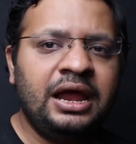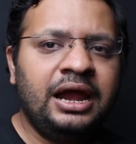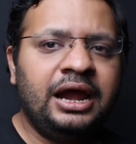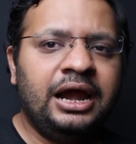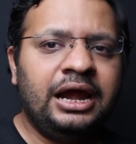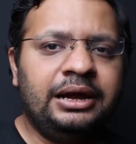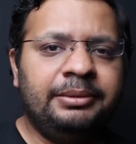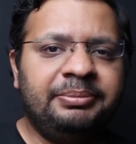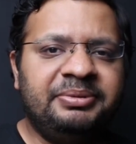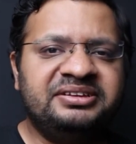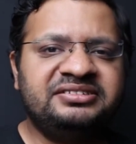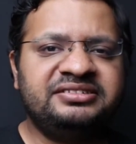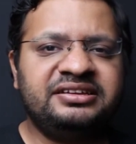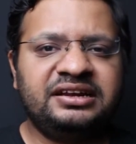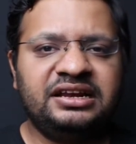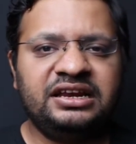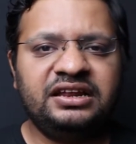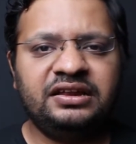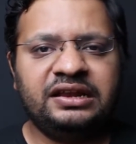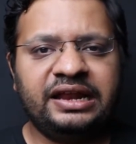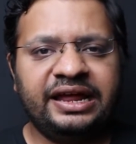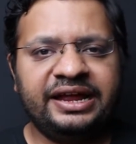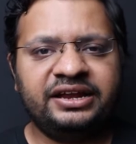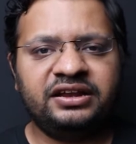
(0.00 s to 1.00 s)
And
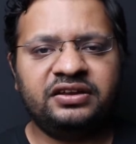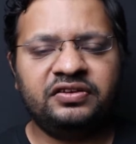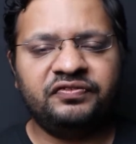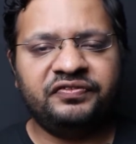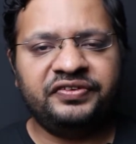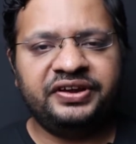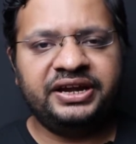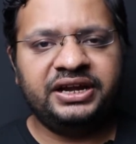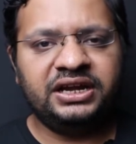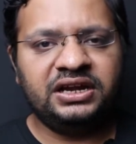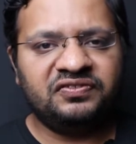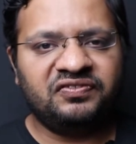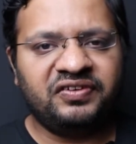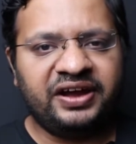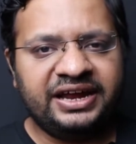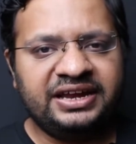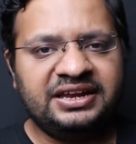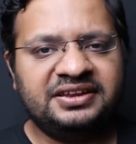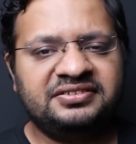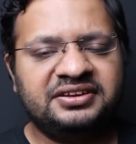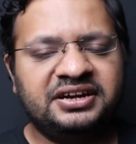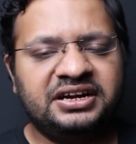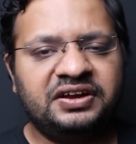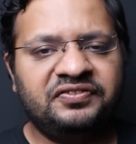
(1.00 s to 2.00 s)
basically like we define
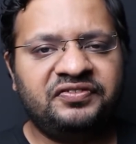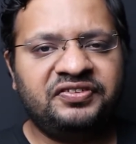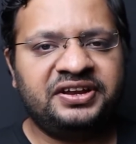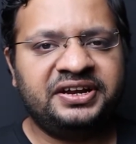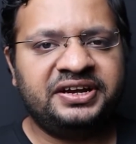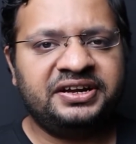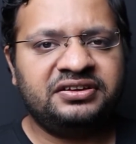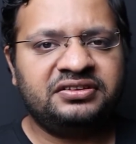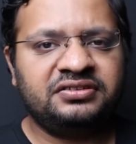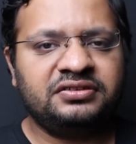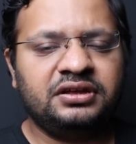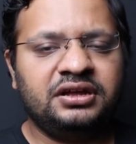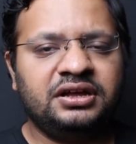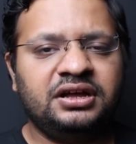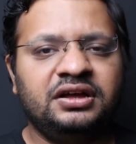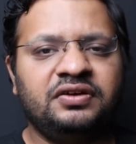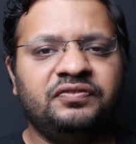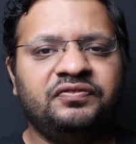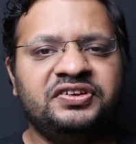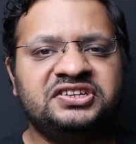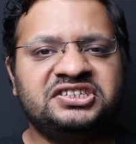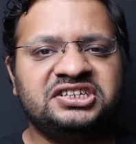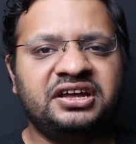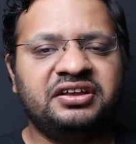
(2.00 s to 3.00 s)
the certificates uh,
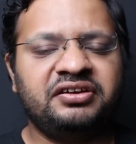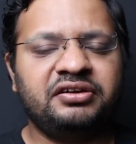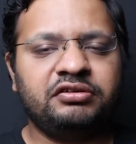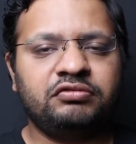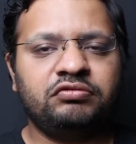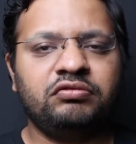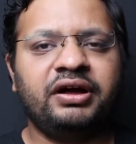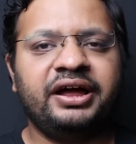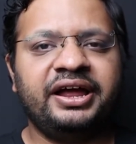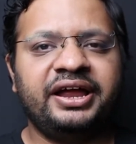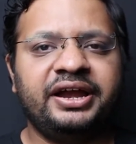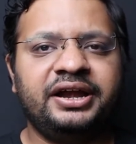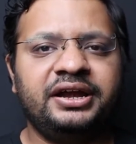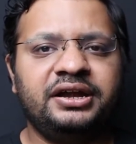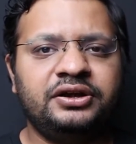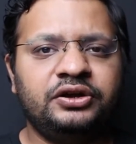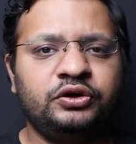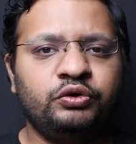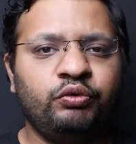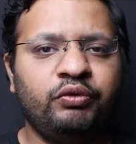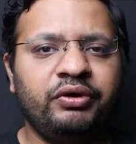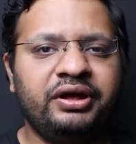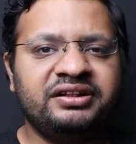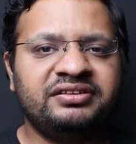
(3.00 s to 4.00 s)
which are required
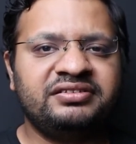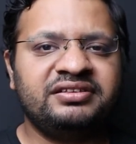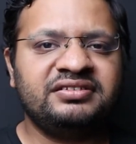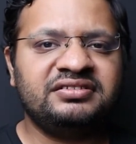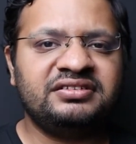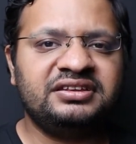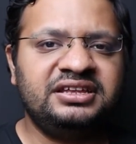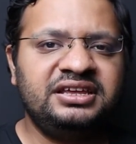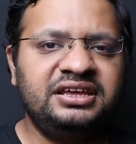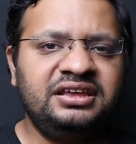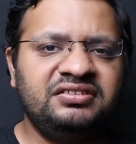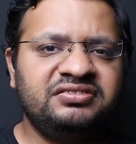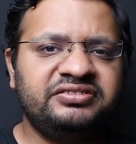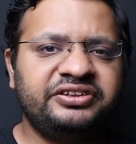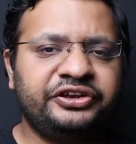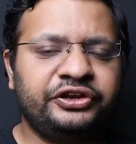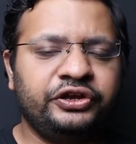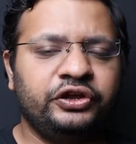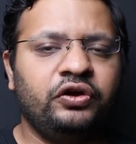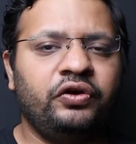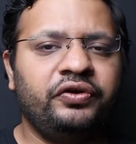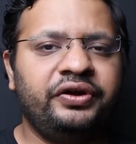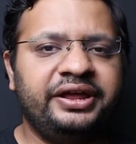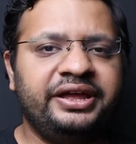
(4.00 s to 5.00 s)
to access the
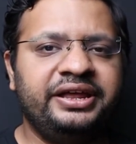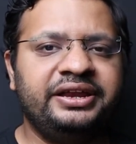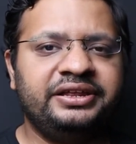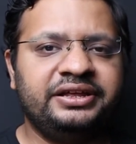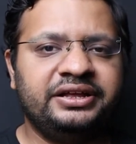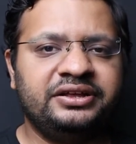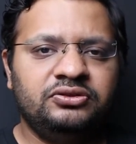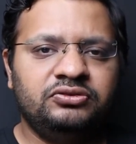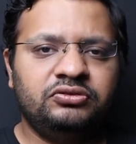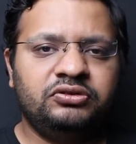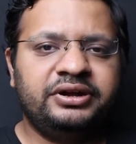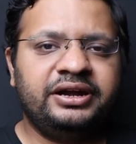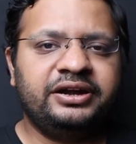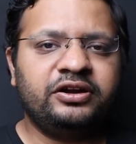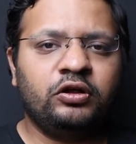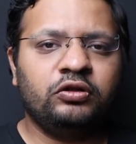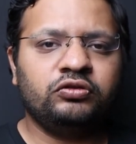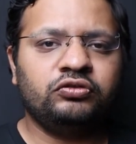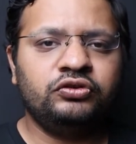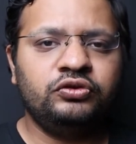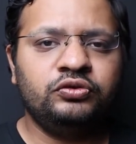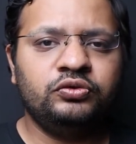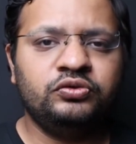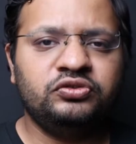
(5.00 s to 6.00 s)
secured area. So that
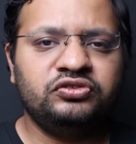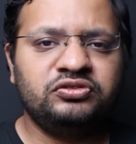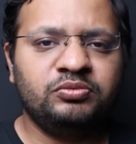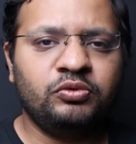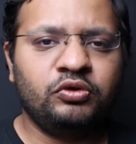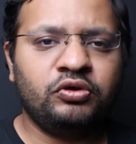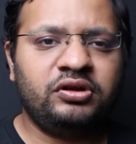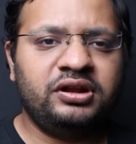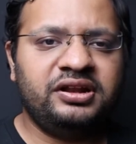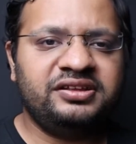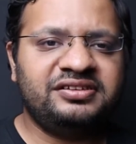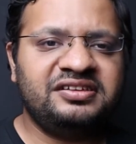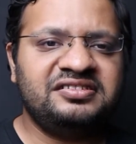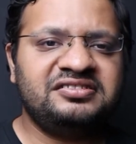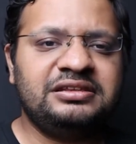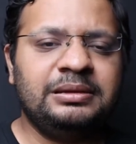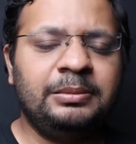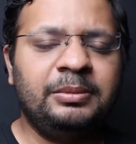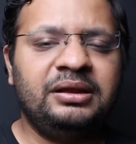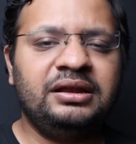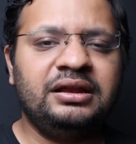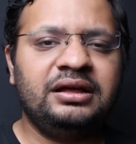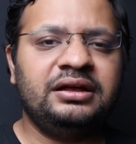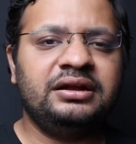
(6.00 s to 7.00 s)
also use more or less a
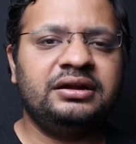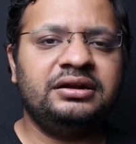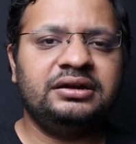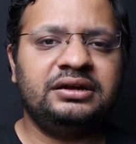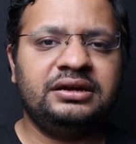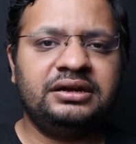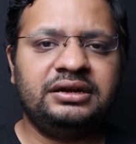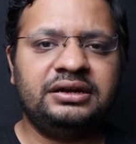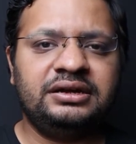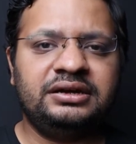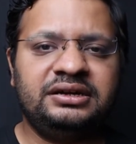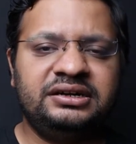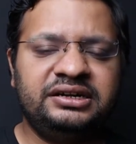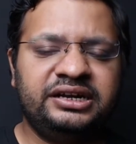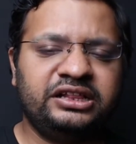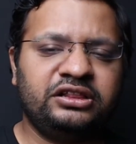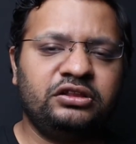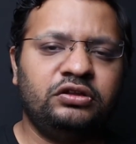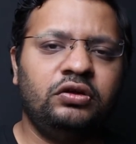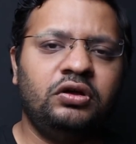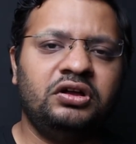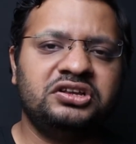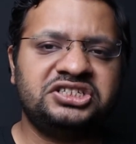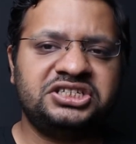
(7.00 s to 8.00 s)
similar uh,
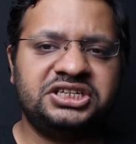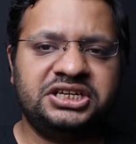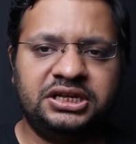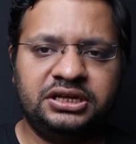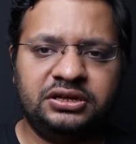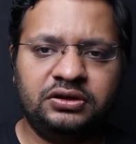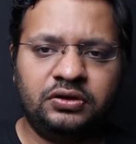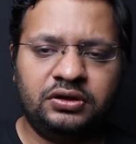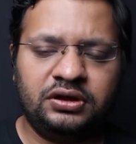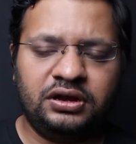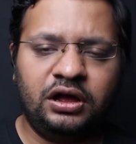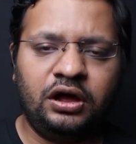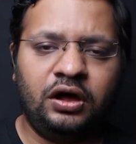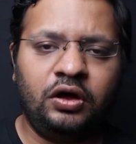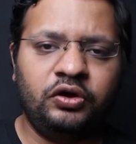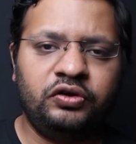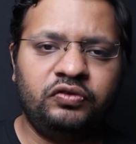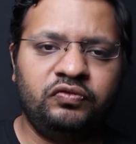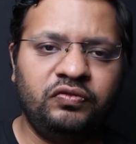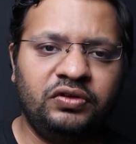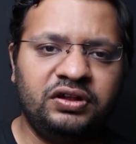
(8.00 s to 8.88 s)
technology on how it